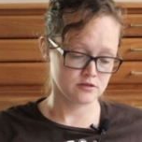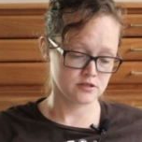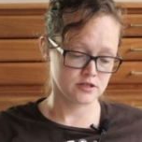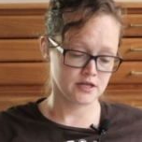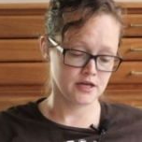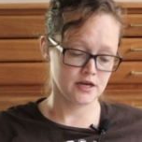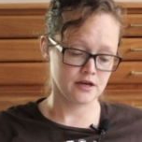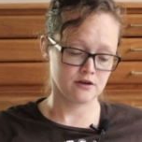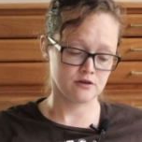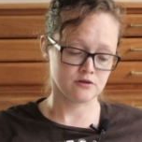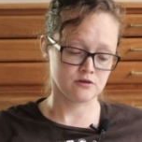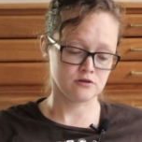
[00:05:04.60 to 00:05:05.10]

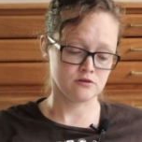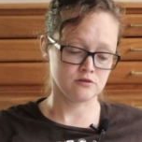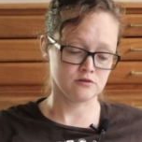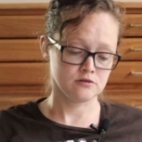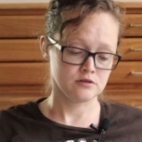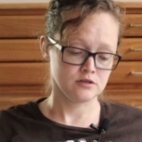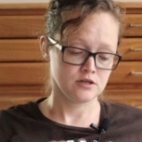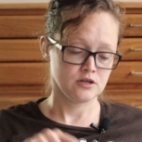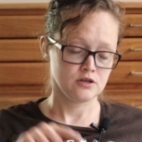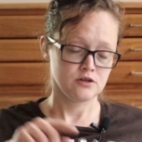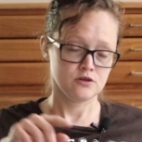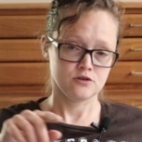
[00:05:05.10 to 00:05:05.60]

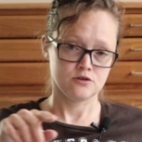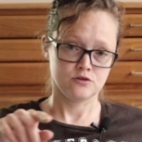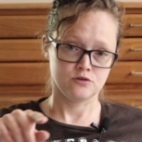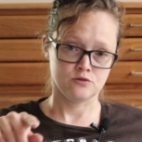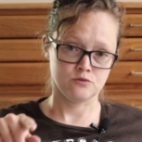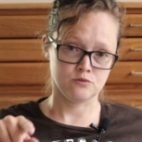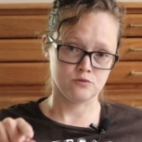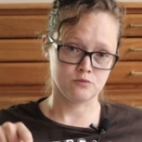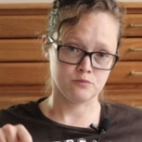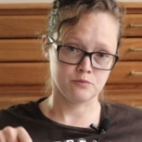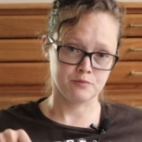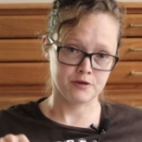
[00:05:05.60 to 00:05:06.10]
diagonal,
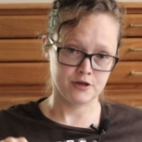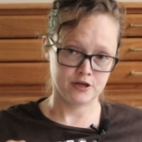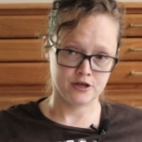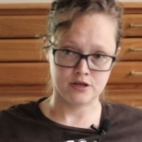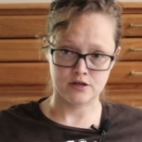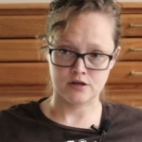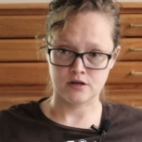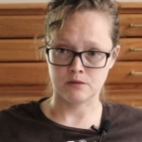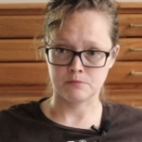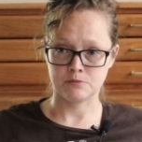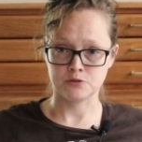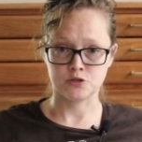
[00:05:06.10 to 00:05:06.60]
You pick
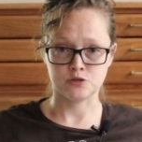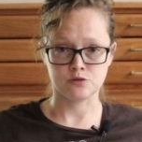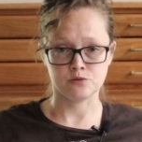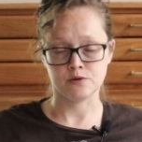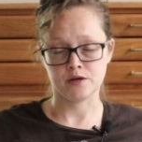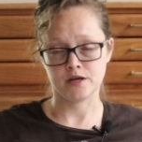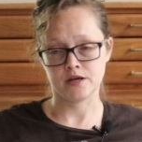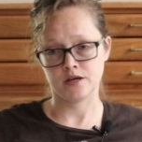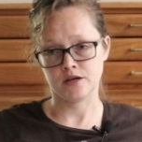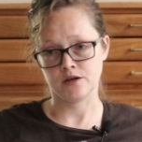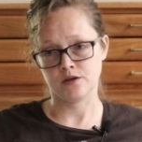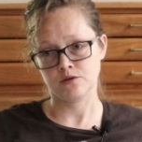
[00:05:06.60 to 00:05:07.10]
it up to
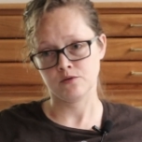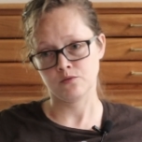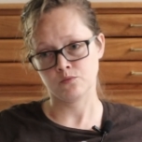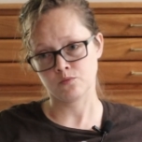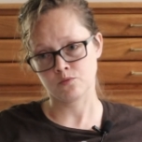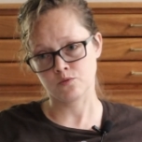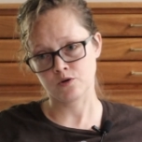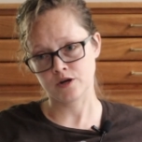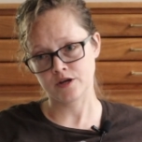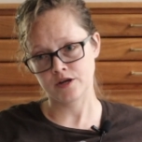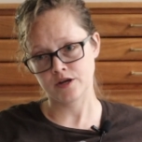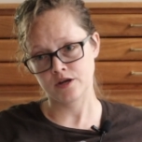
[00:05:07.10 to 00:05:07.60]
a
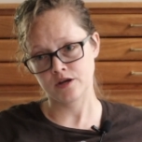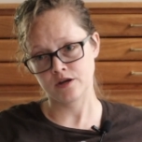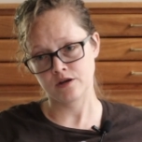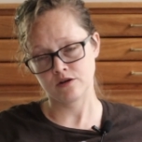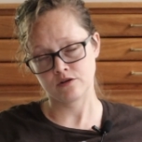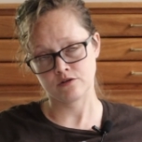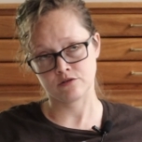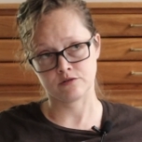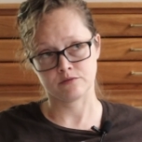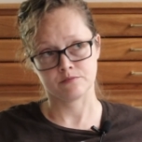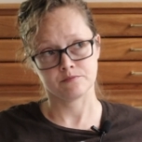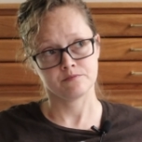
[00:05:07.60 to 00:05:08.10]
working
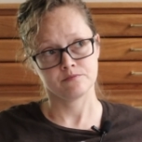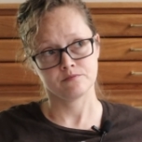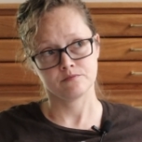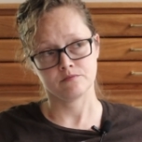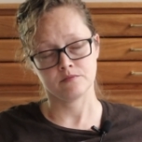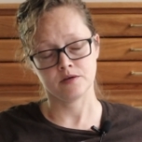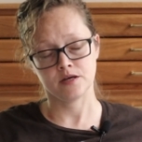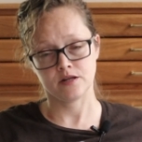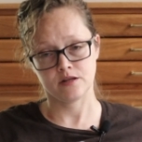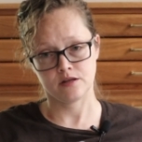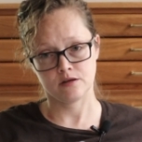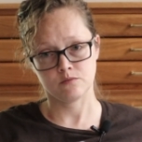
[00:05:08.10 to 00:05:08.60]
or
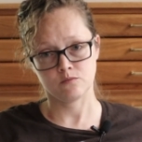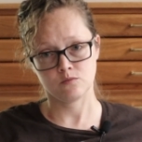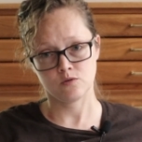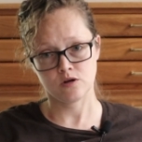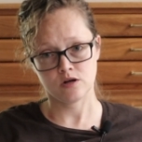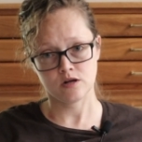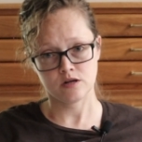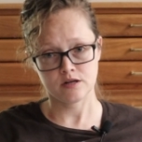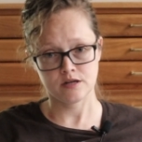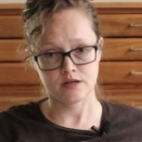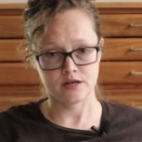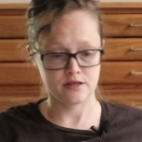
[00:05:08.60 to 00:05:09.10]
medium
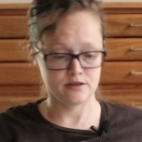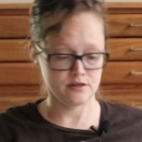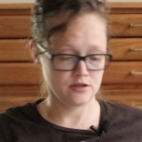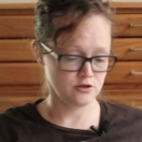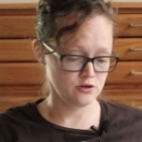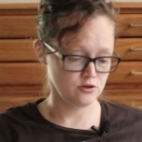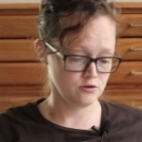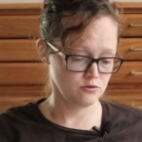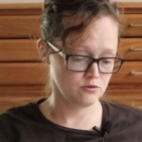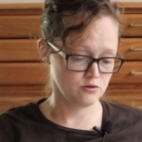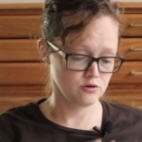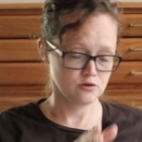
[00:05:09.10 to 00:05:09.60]
walk, and then
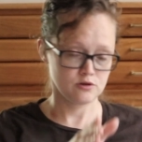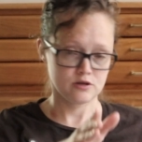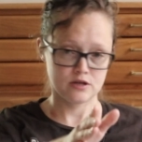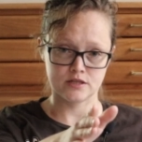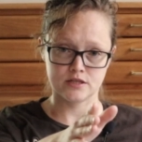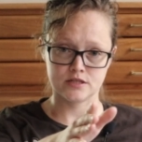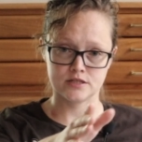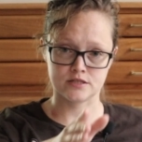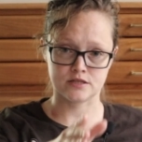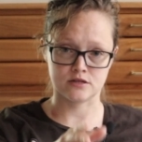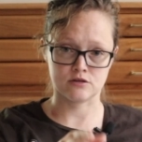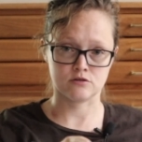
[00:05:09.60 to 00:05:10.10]
you go down
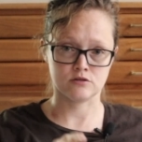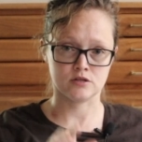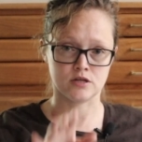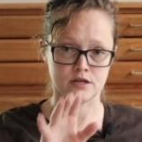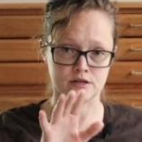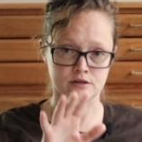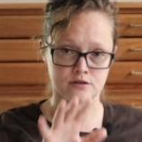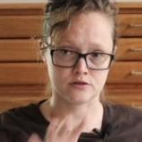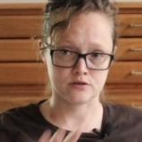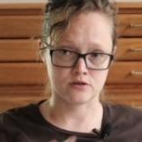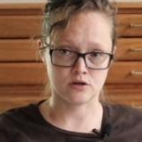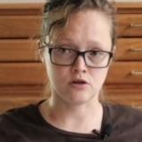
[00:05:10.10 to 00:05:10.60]
the center
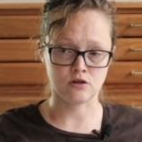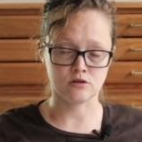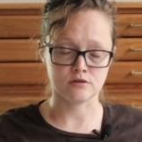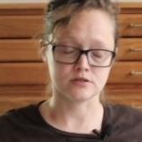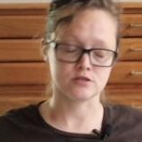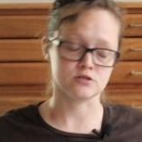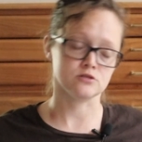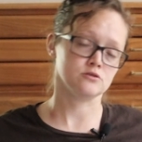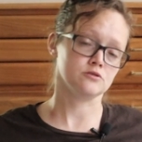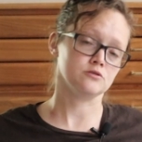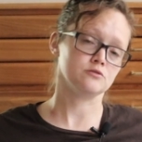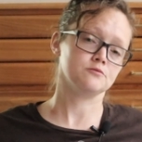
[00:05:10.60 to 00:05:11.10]
line and halt,
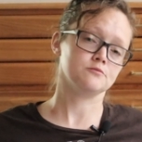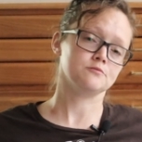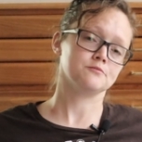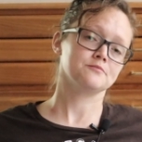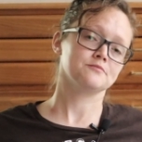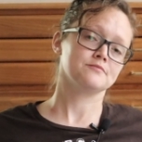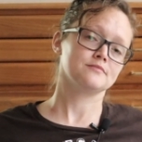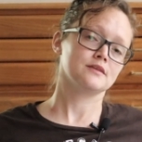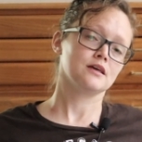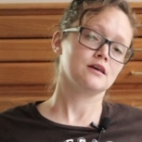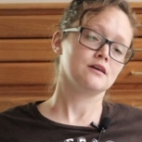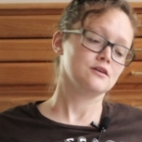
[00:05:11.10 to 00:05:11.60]
salute.
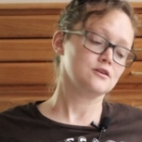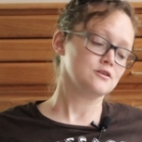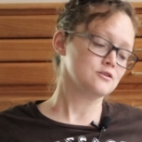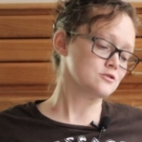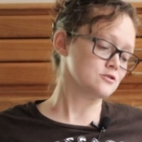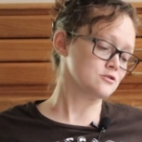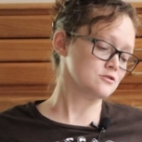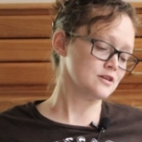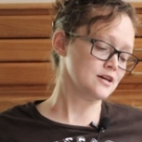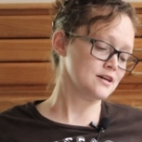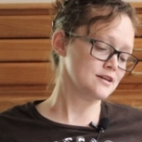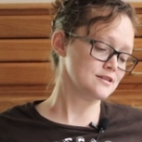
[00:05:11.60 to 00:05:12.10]

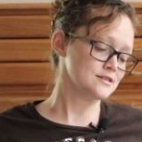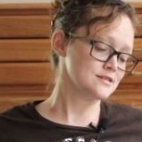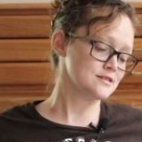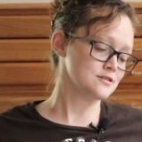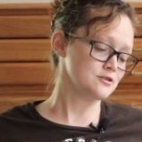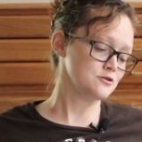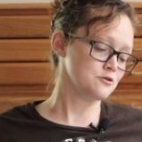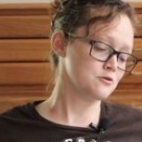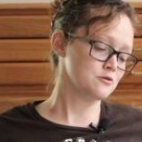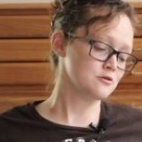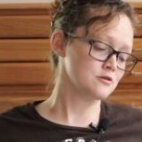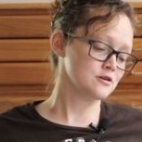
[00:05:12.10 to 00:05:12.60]
So that's
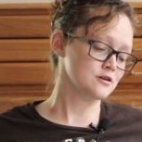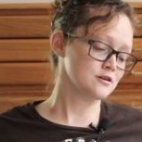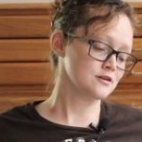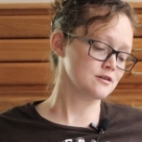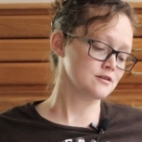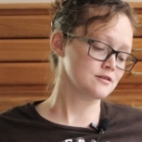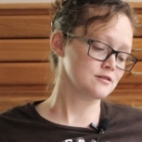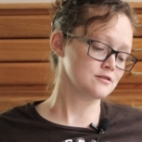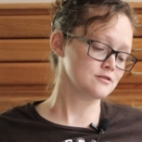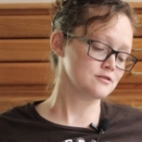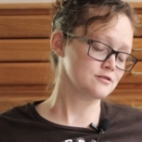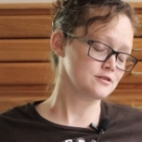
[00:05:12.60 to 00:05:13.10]

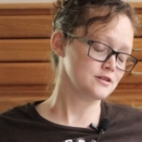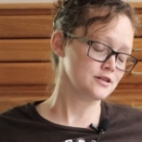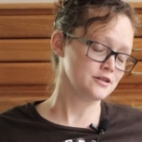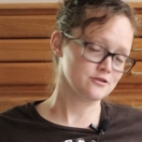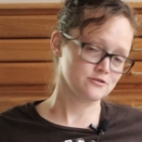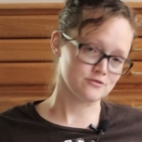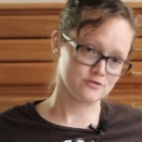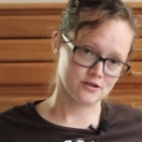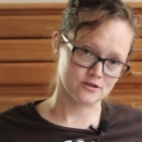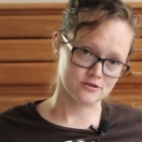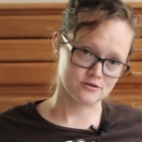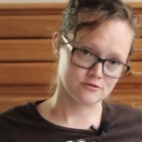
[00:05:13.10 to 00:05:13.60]
your
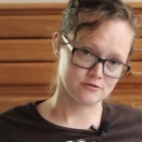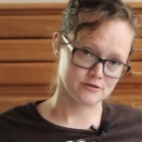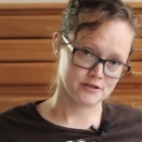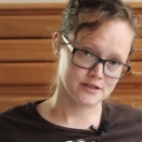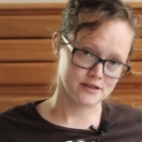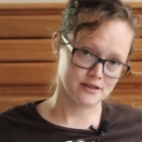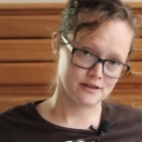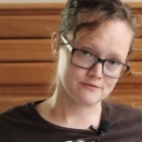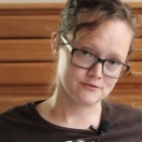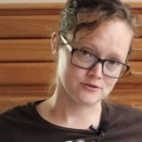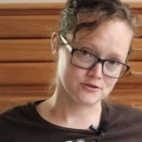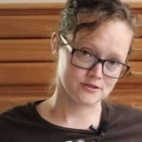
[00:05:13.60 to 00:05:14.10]
introductory
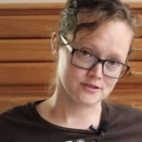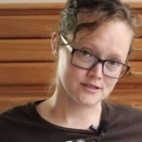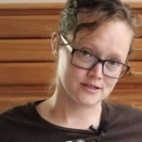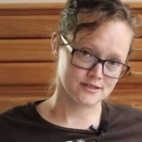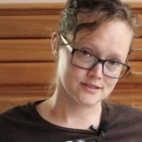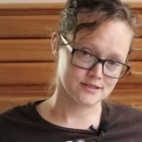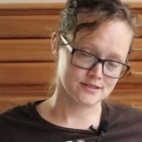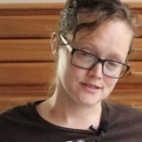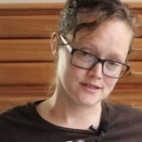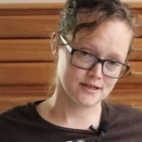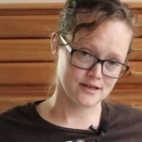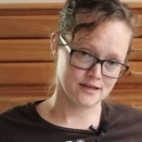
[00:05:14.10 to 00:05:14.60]
level
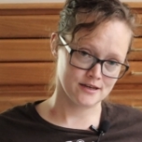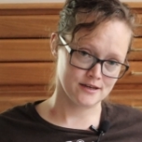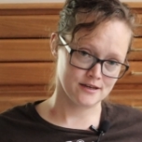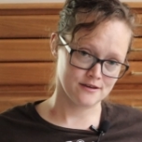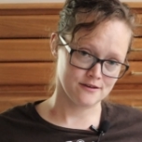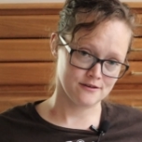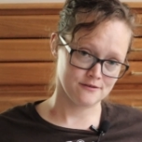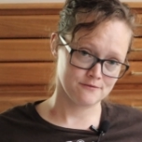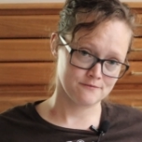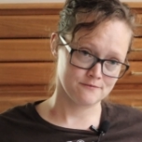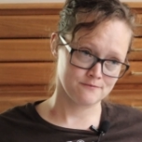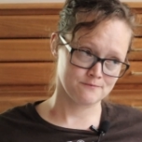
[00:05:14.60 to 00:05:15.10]
test
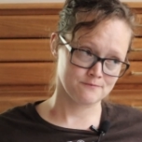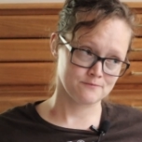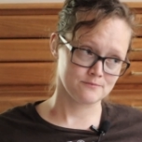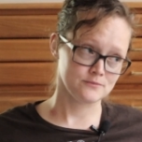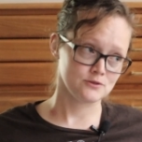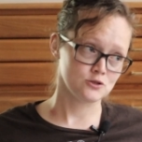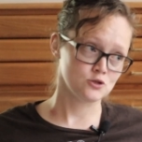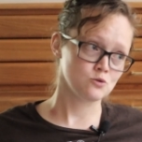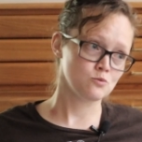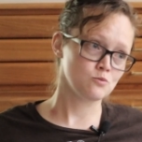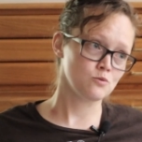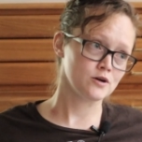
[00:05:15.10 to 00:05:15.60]
A,
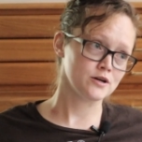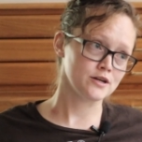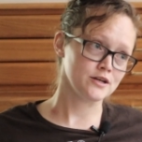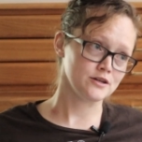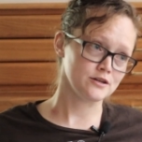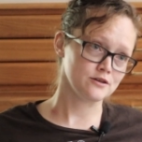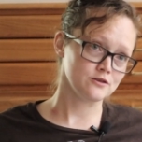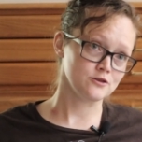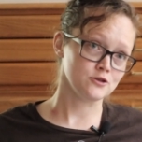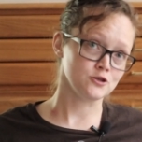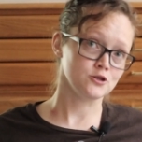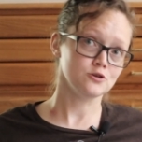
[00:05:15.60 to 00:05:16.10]

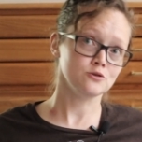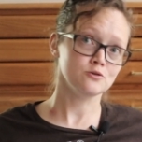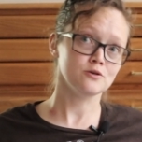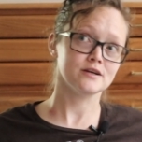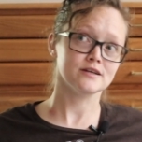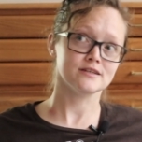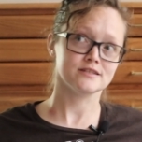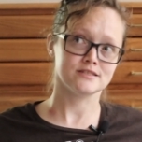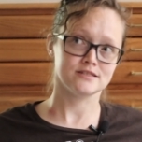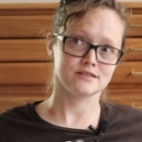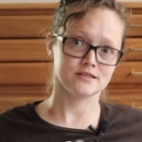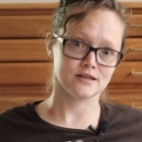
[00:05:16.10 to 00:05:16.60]

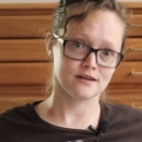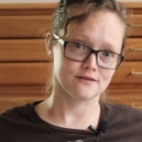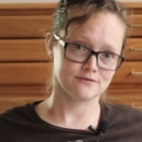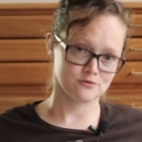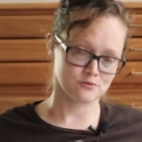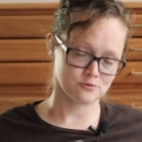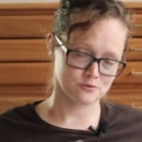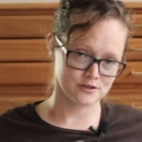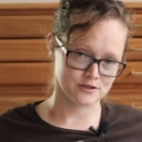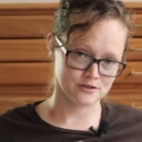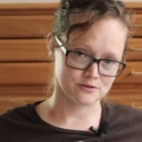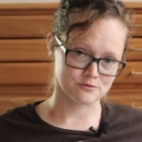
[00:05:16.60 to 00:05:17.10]
USDF
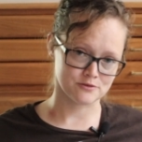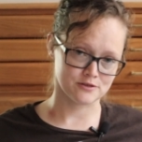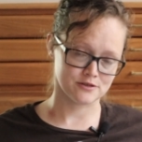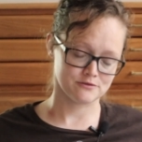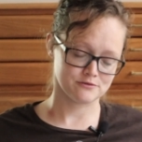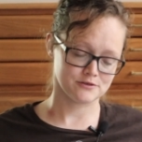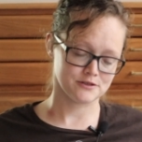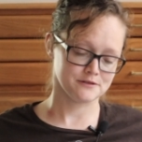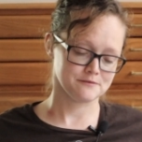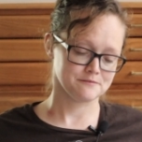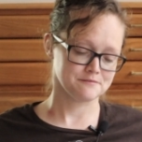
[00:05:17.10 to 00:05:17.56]
2023.